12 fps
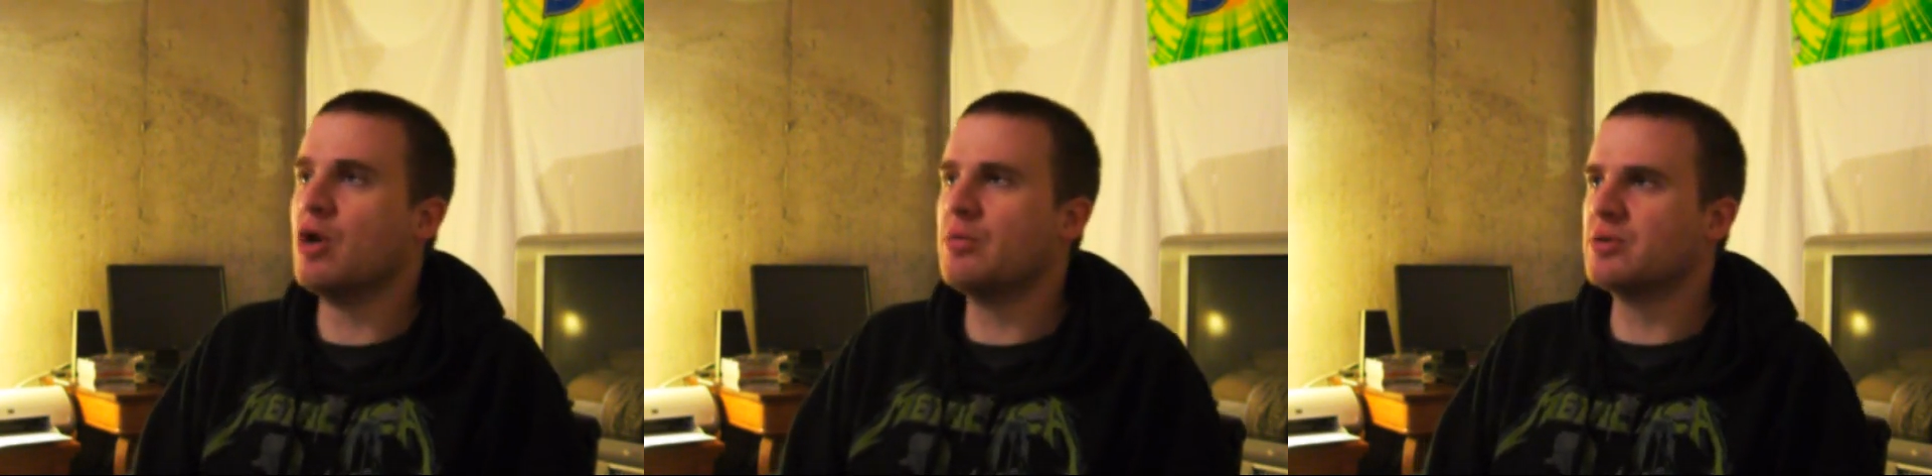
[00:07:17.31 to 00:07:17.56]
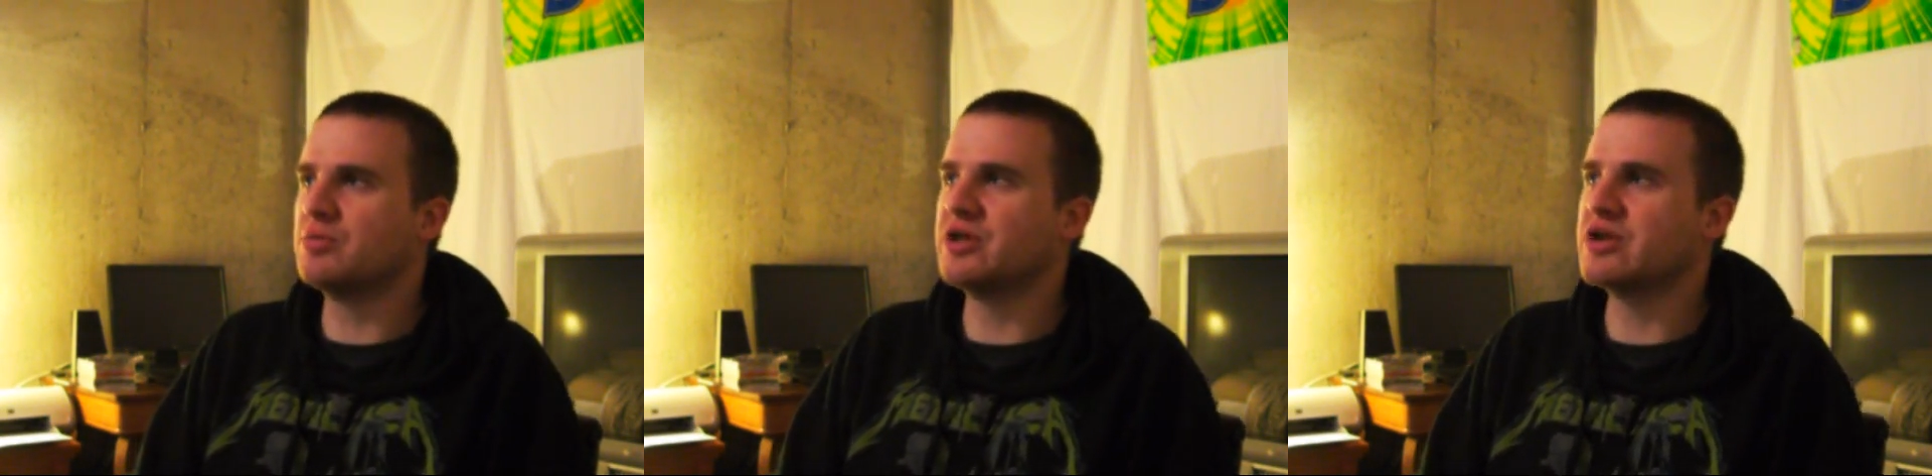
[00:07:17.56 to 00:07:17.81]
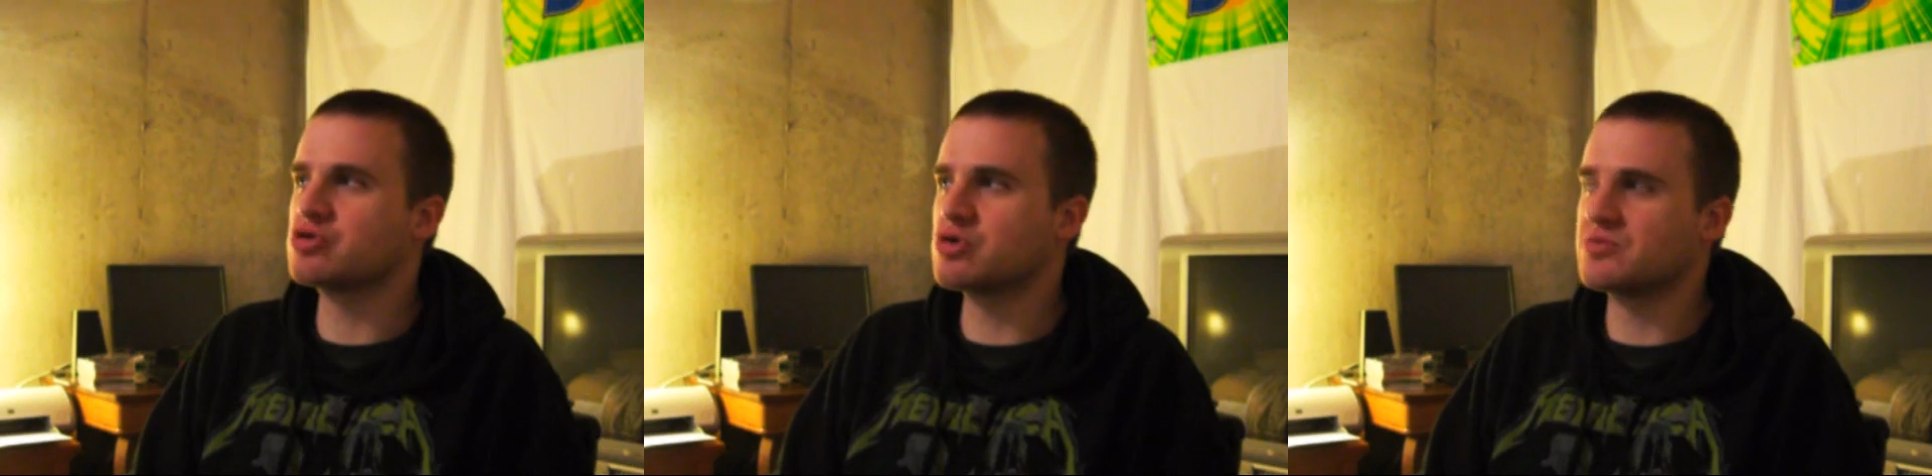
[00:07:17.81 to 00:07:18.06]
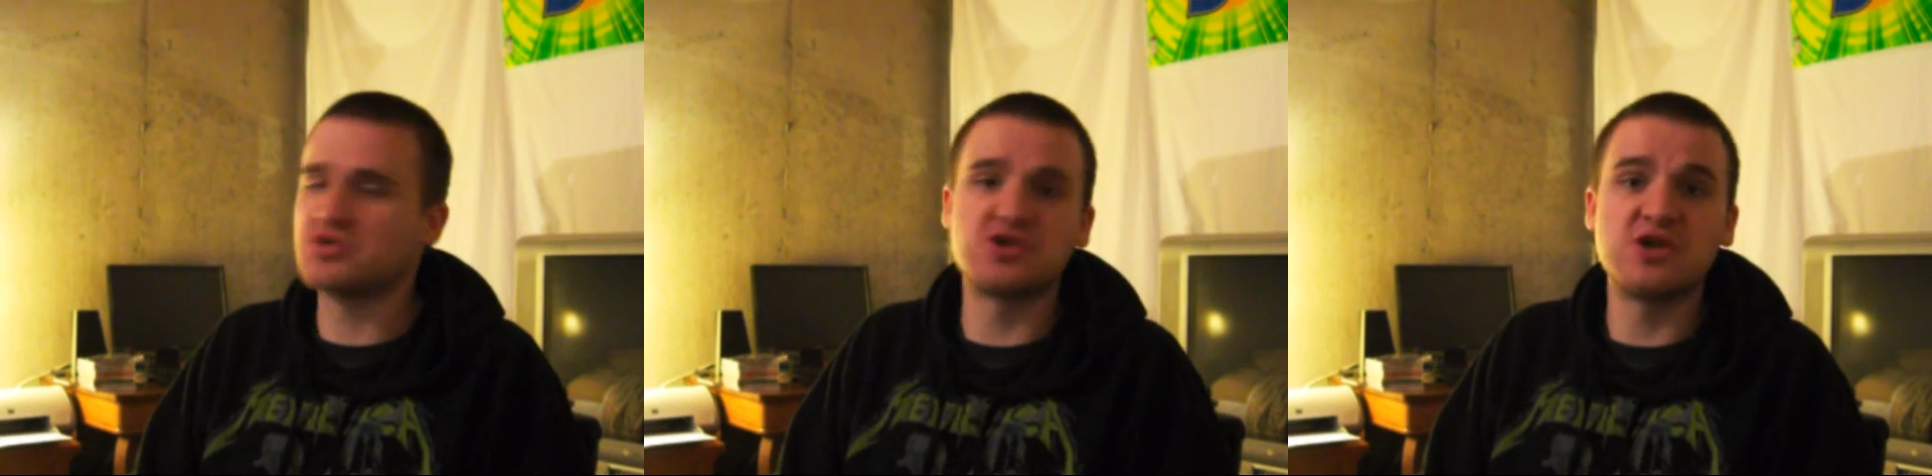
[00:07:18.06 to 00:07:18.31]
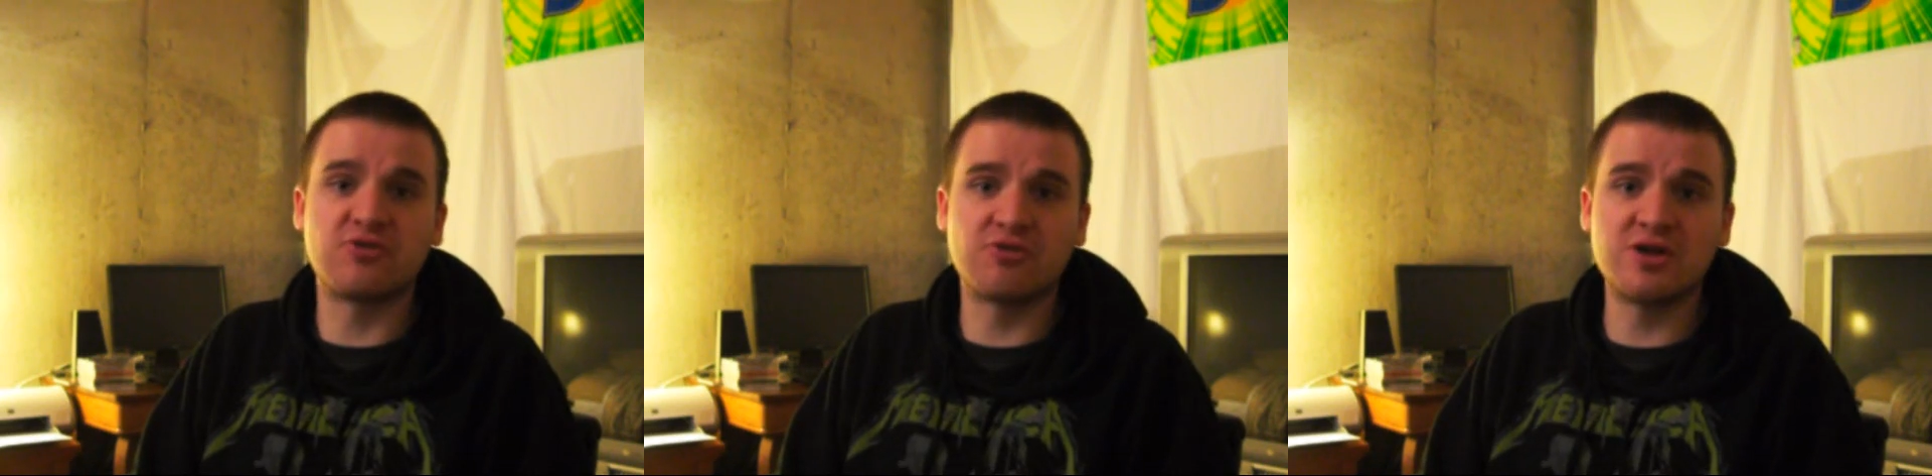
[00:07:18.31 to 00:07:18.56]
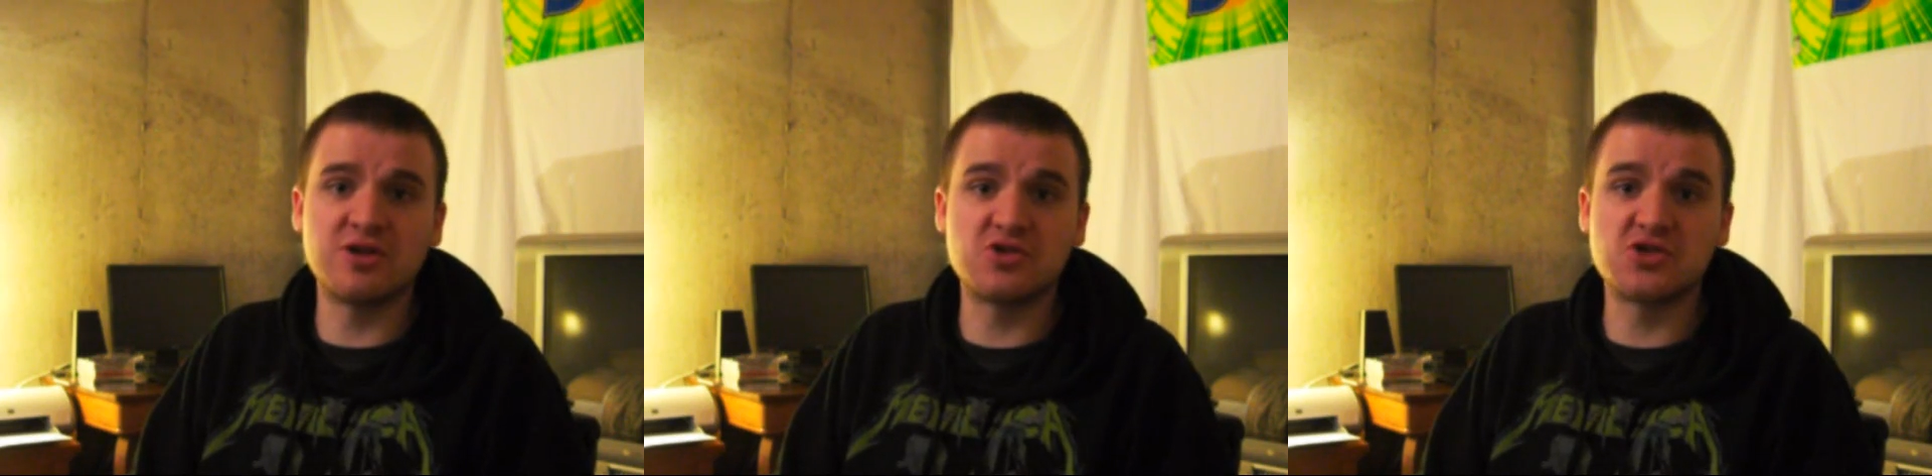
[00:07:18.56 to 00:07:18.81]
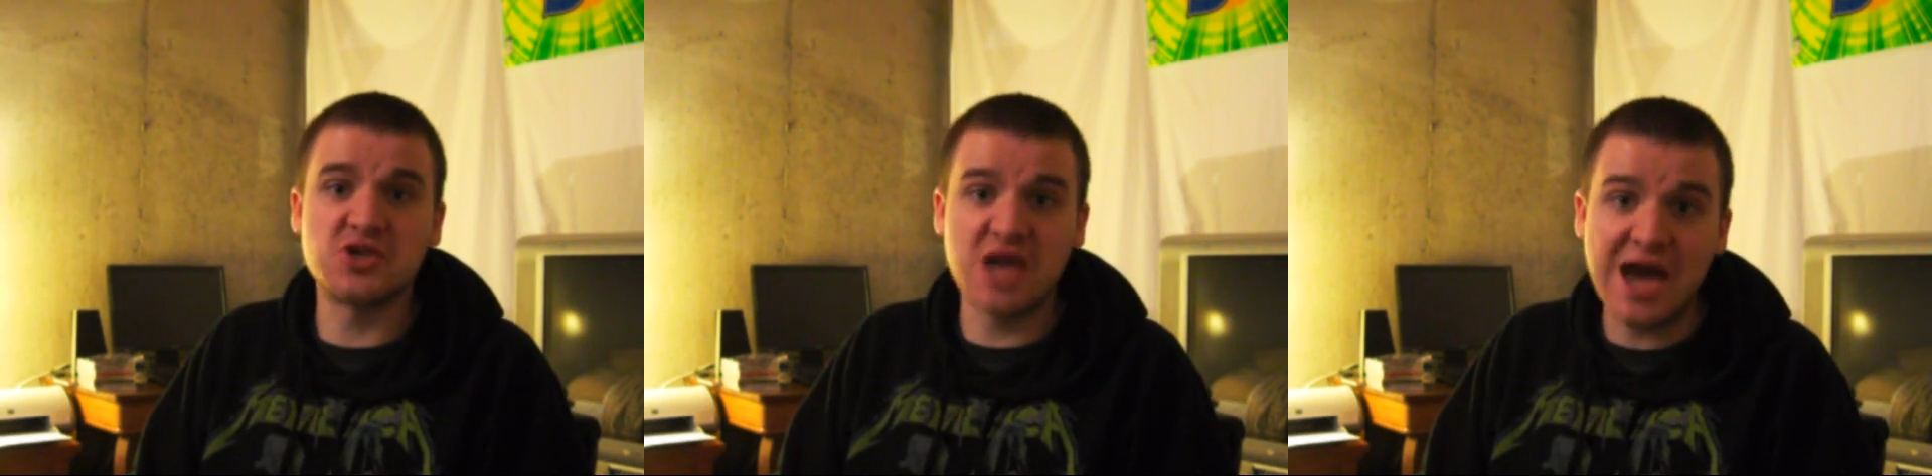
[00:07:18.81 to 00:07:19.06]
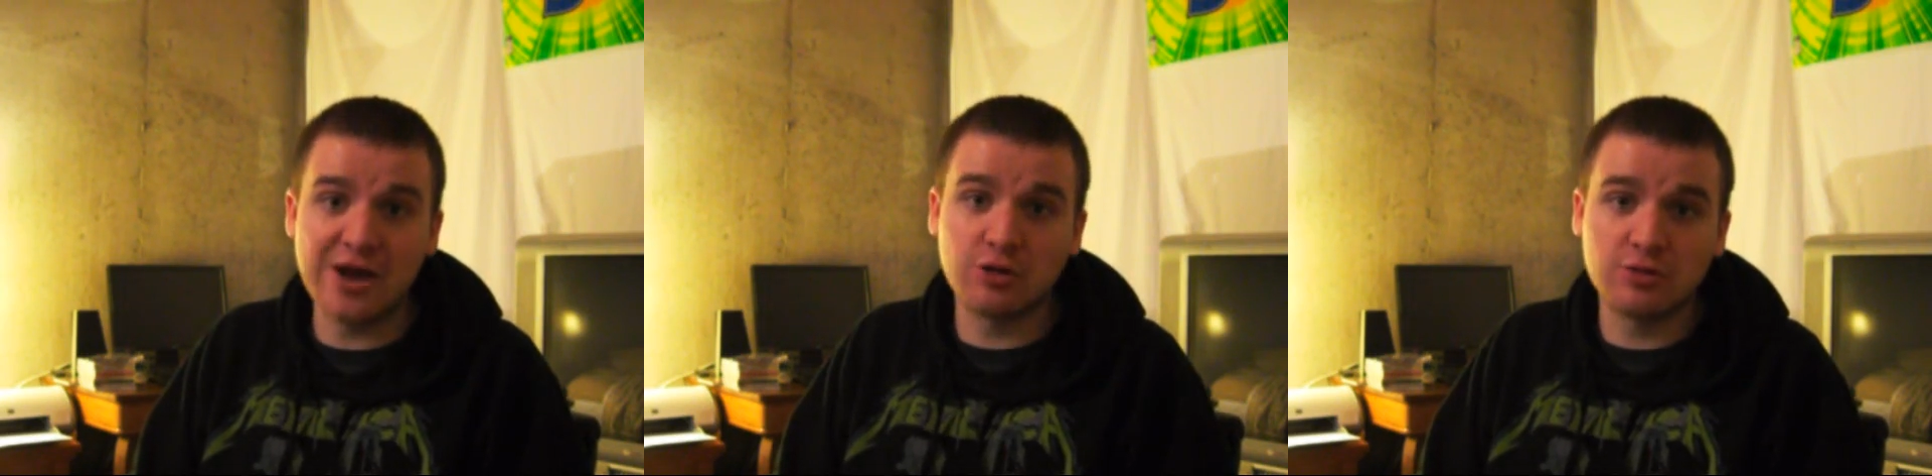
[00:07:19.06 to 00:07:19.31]
hoping to plan a trip to see a friend in
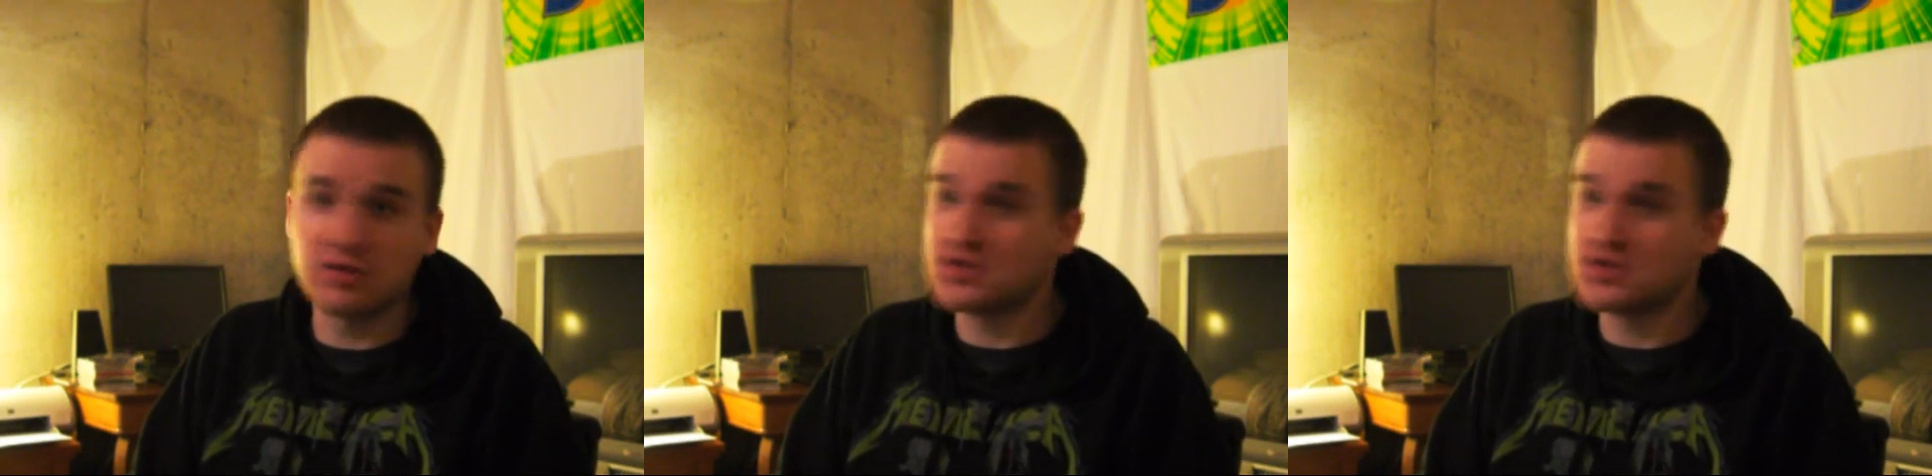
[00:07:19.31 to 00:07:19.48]
Seattle,